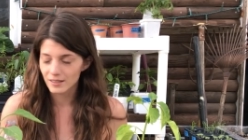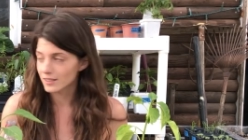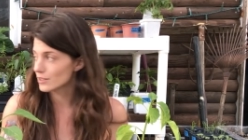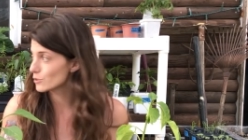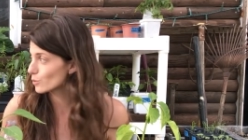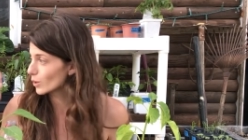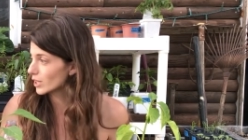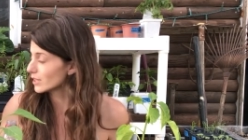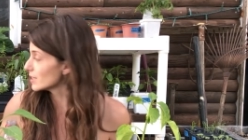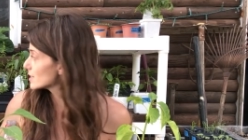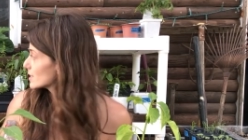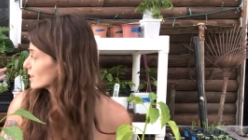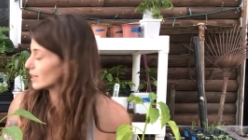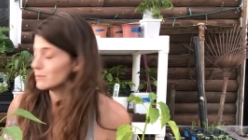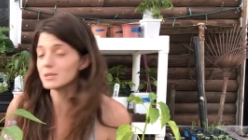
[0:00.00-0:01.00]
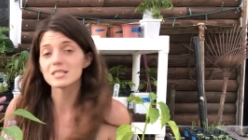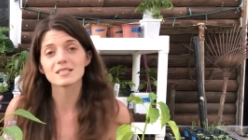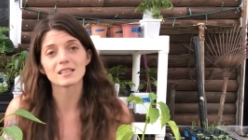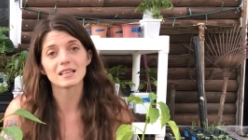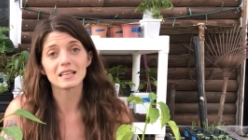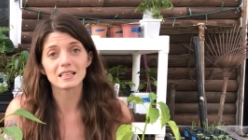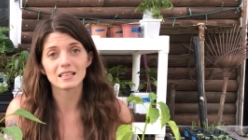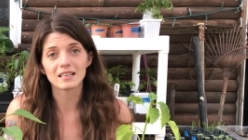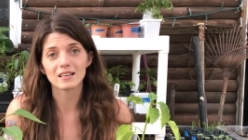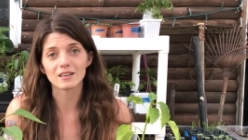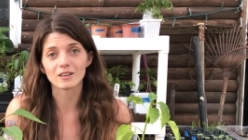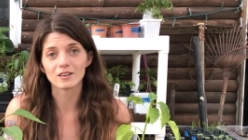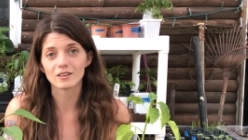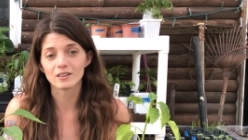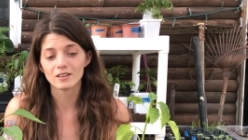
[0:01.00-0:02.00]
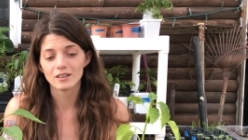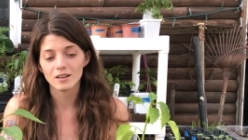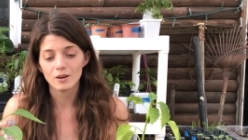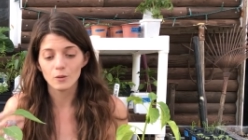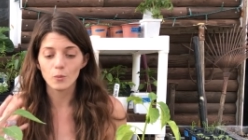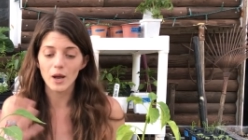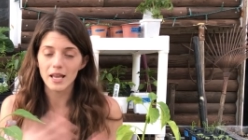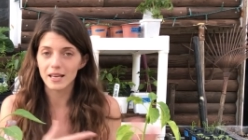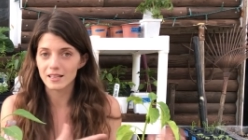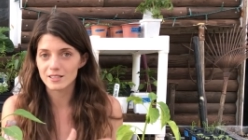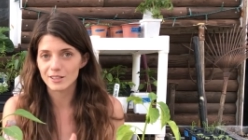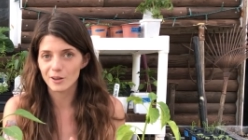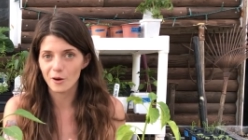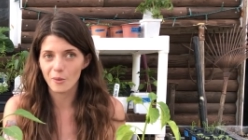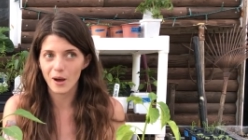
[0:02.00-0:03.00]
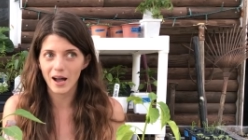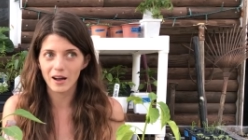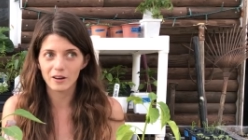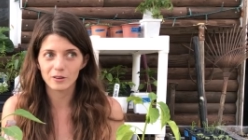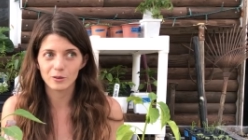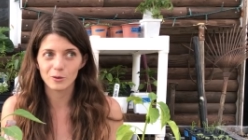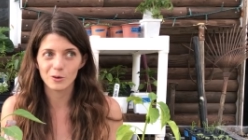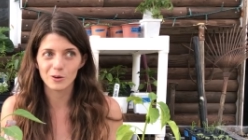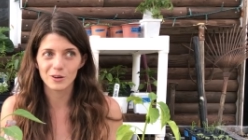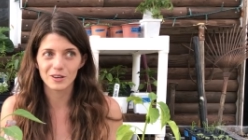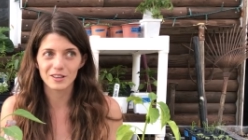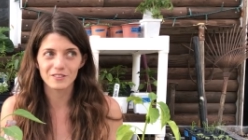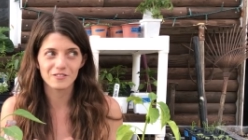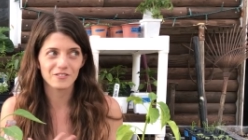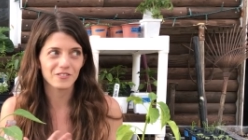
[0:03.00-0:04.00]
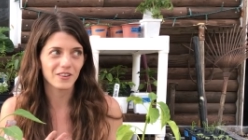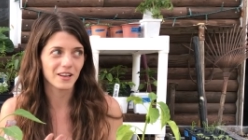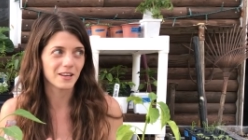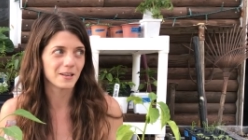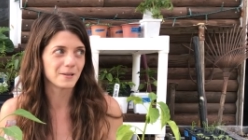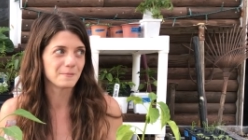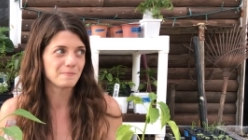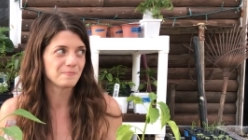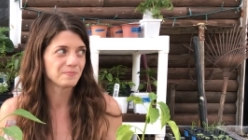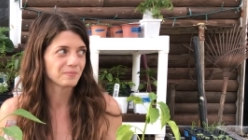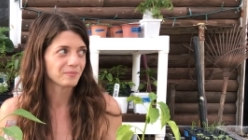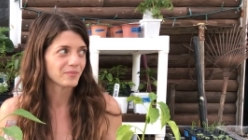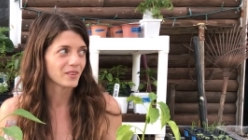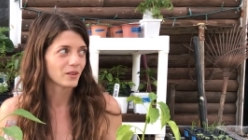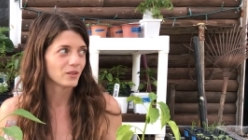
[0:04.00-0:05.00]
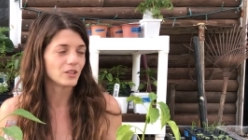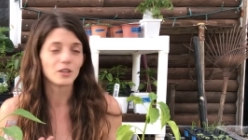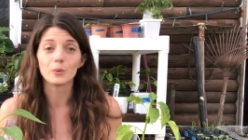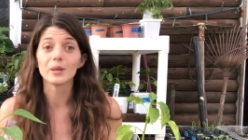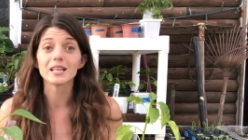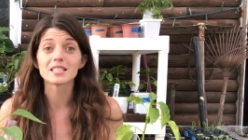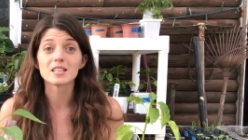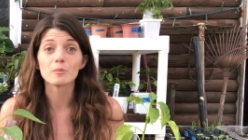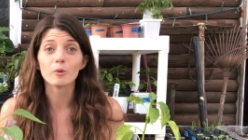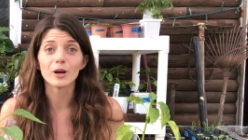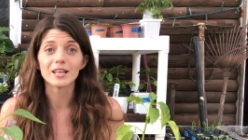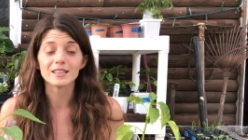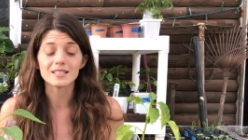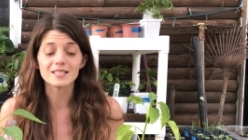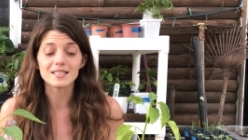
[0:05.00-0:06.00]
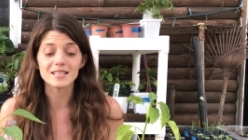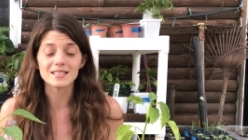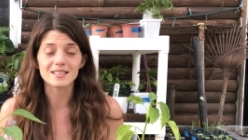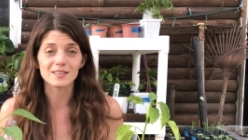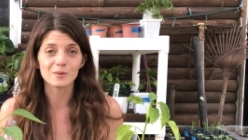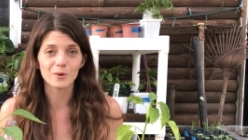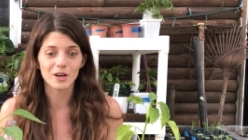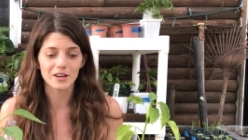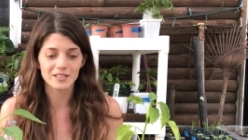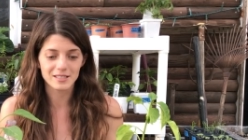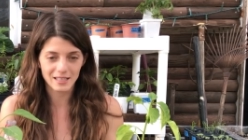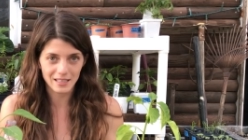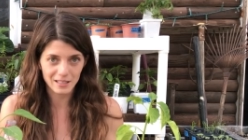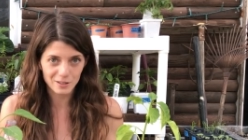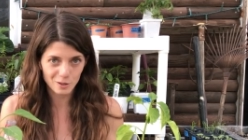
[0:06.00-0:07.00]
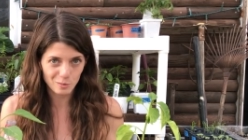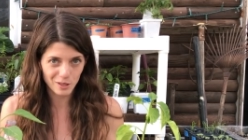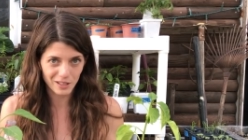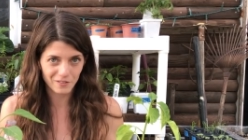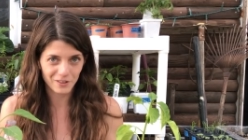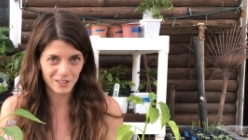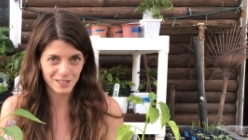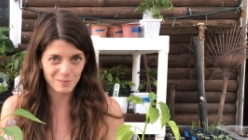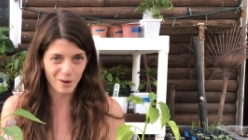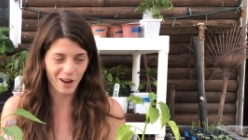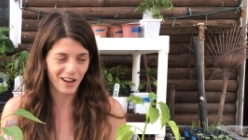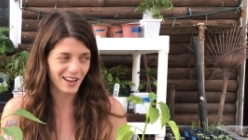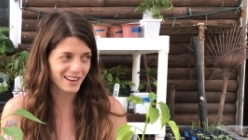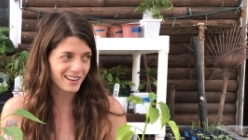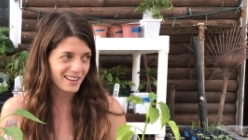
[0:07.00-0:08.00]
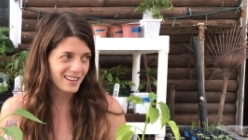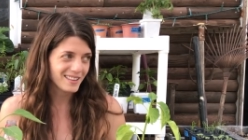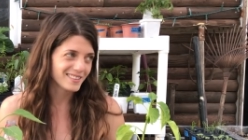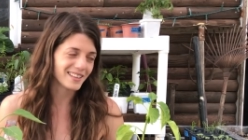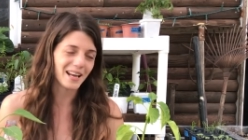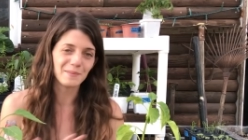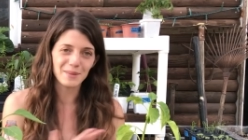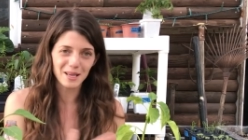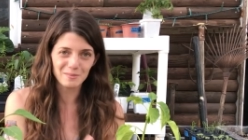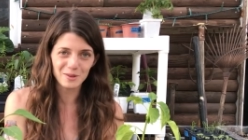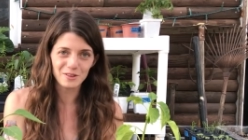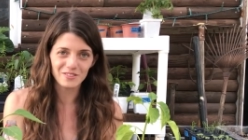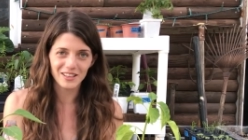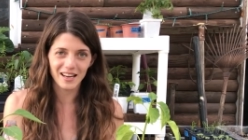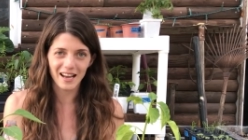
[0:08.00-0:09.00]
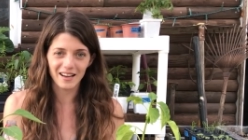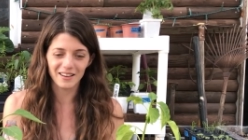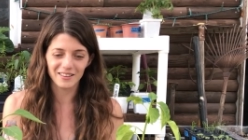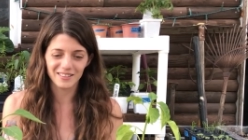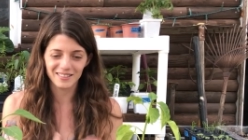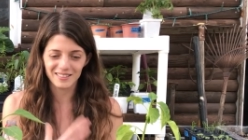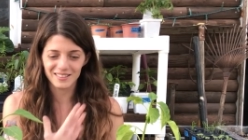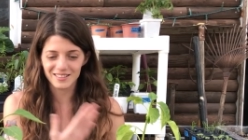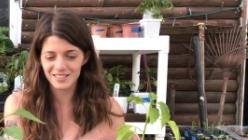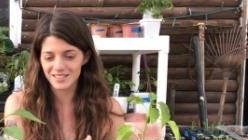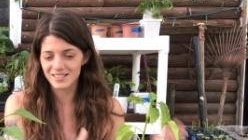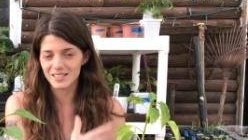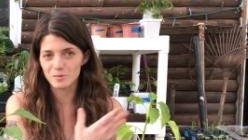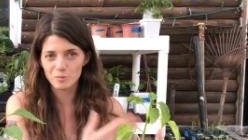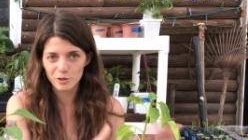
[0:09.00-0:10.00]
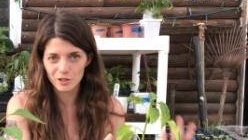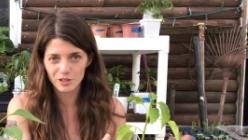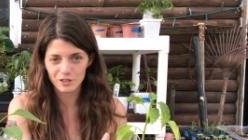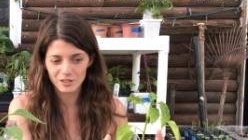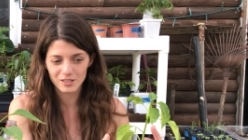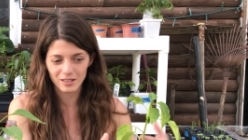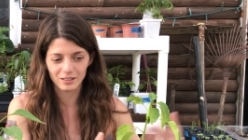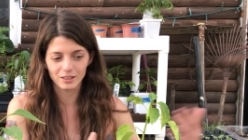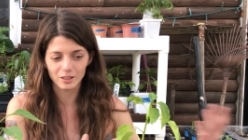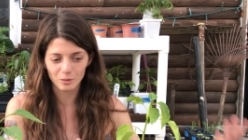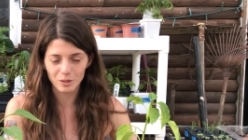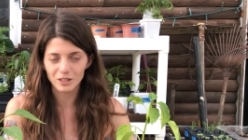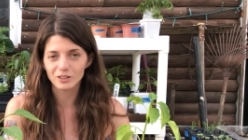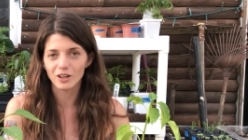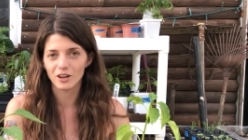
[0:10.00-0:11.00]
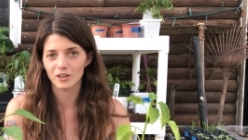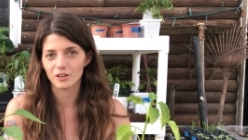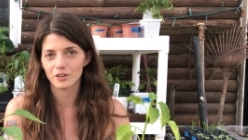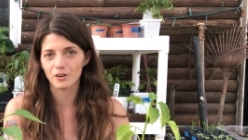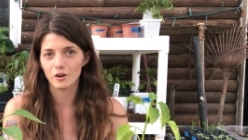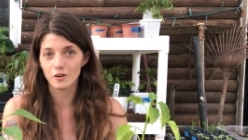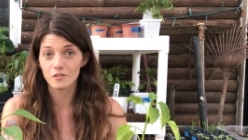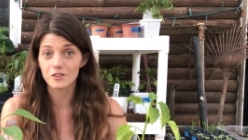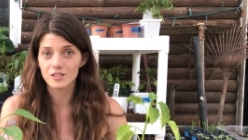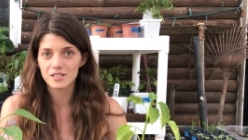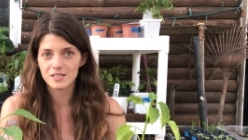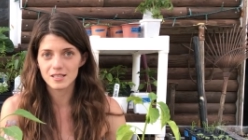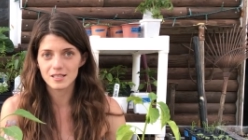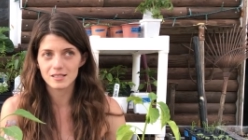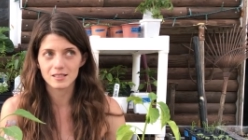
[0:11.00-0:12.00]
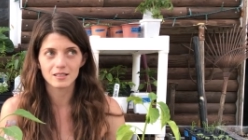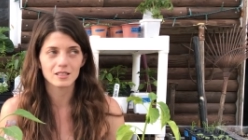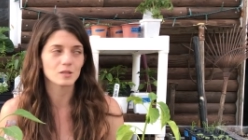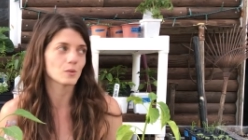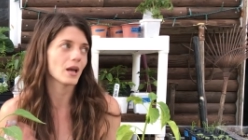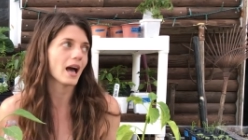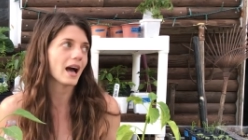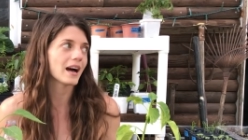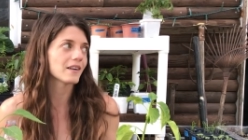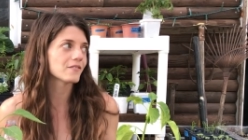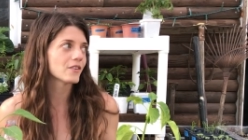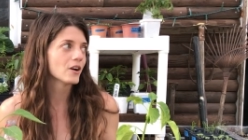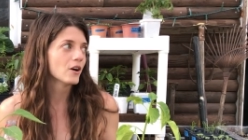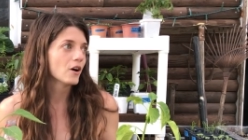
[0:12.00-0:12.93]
There's one that's going to be sitting in here waiting to go out or if, um, you know, we get to a point in the season where it's getting too big for its pot, then I may move it out just to produce a little bit longer over the season because we have